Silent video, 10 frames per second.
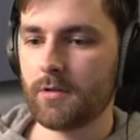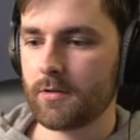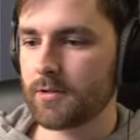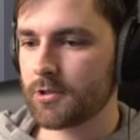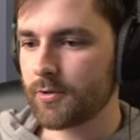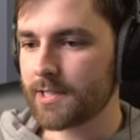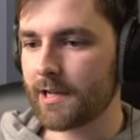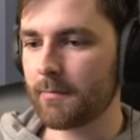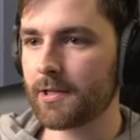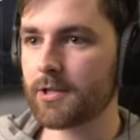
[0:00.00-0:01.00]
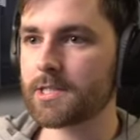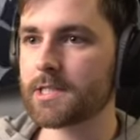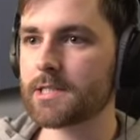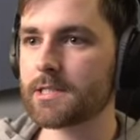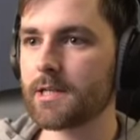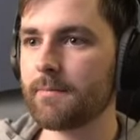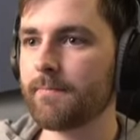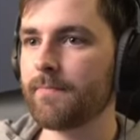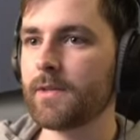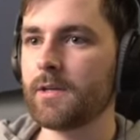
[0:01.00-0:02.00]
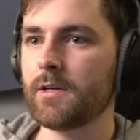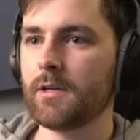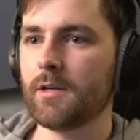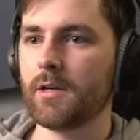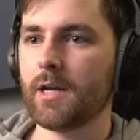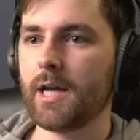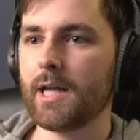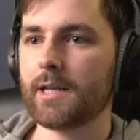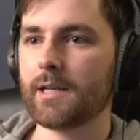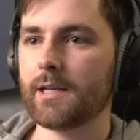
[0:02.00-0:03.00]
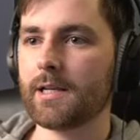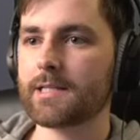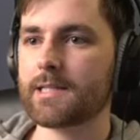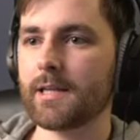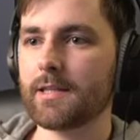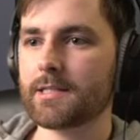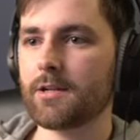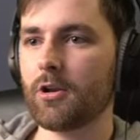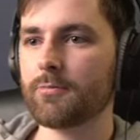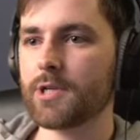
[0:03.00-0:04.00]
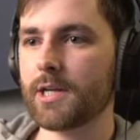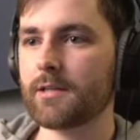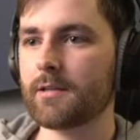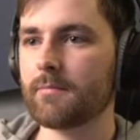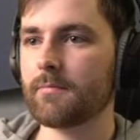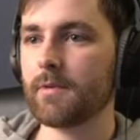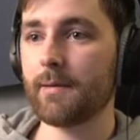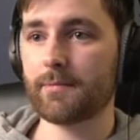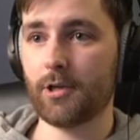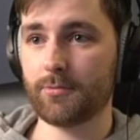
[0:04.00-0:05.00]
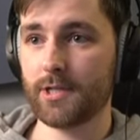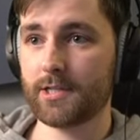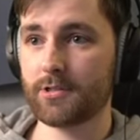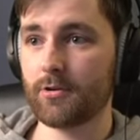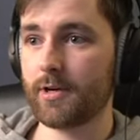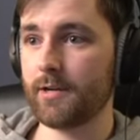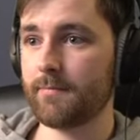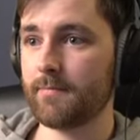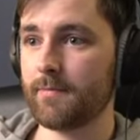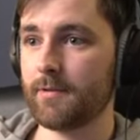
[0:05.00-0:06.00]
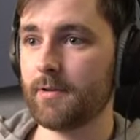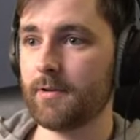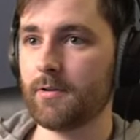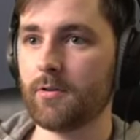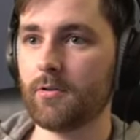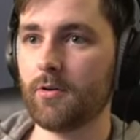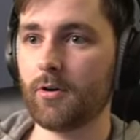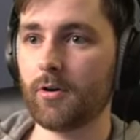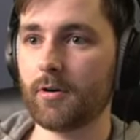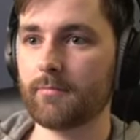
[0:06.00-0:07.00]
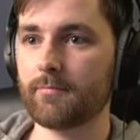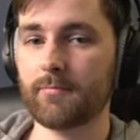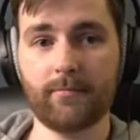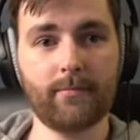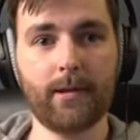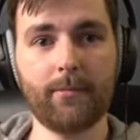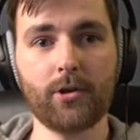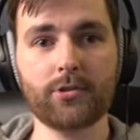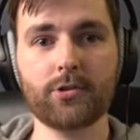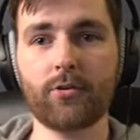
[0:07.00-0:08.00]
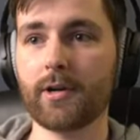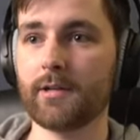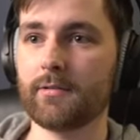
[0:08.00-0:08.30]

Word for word: So it's a little bit consistency. And let's take this null object, empty object, sorry, or I'm not sorry